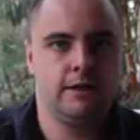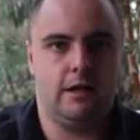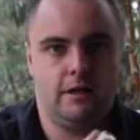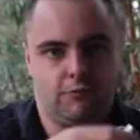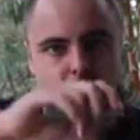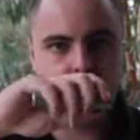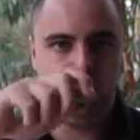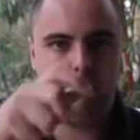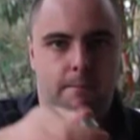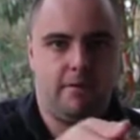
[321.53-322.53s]
it's a
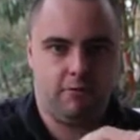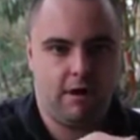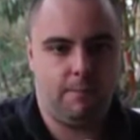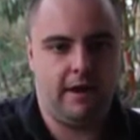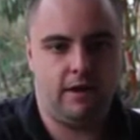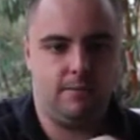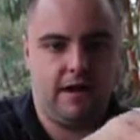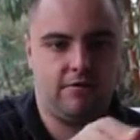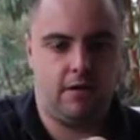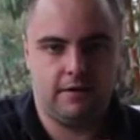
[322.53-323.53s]
real pain in the
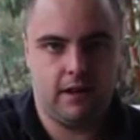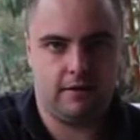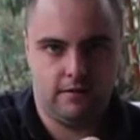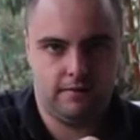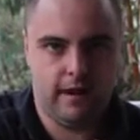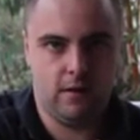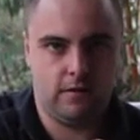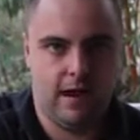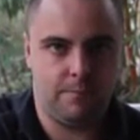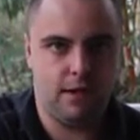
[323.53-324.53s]
backside to get the tail
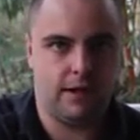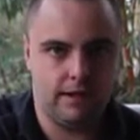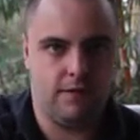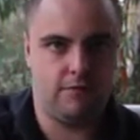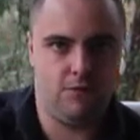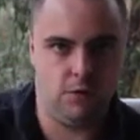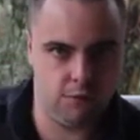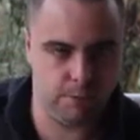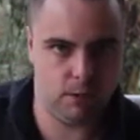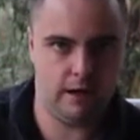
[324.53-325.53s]
cap like this if you
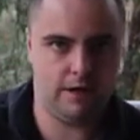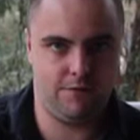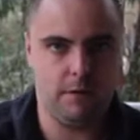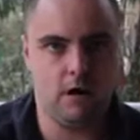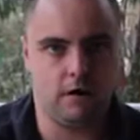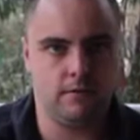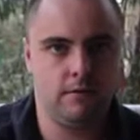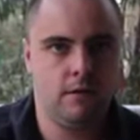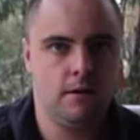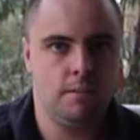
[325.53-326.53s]
just pull it out of your pocket.
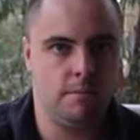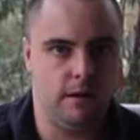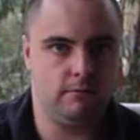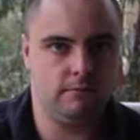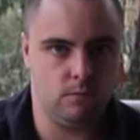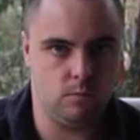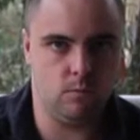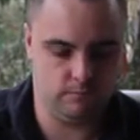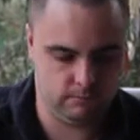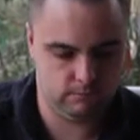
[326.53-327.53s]
But
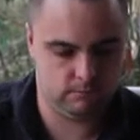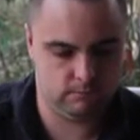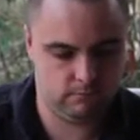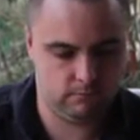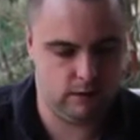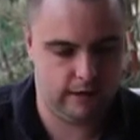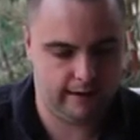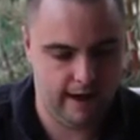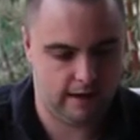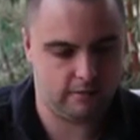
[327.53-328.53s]
I
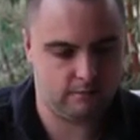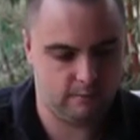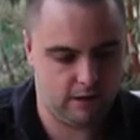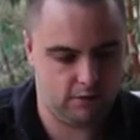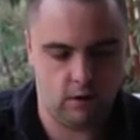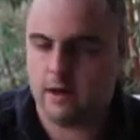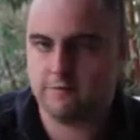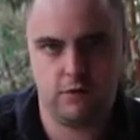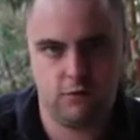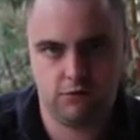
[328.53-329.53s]
can, because all I have
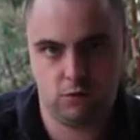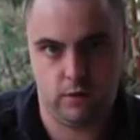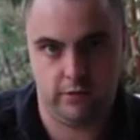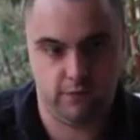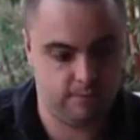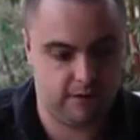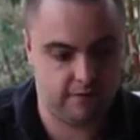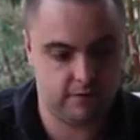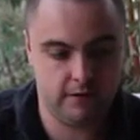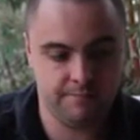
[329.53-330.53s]
to do is squeeze,
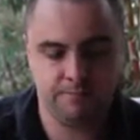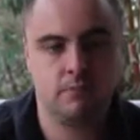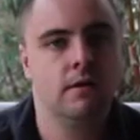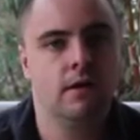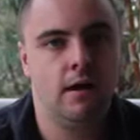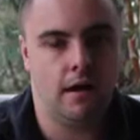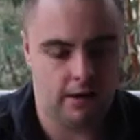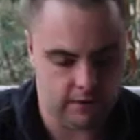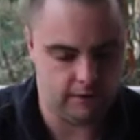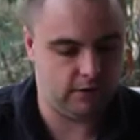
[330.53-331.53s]
basically.
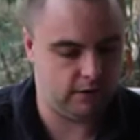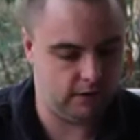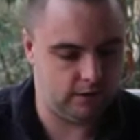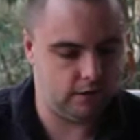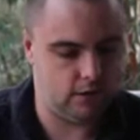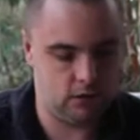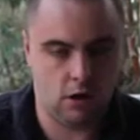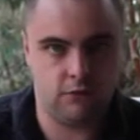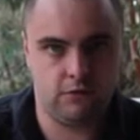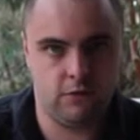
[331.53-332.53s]
And then if I need it on
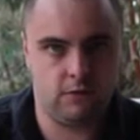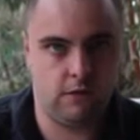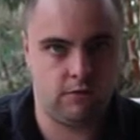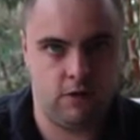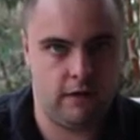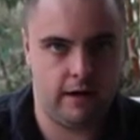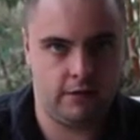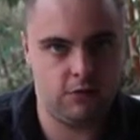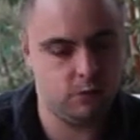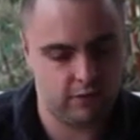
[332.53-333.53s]
constant, it's not that
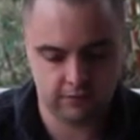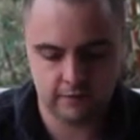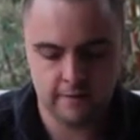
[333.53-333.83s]
hard to twist.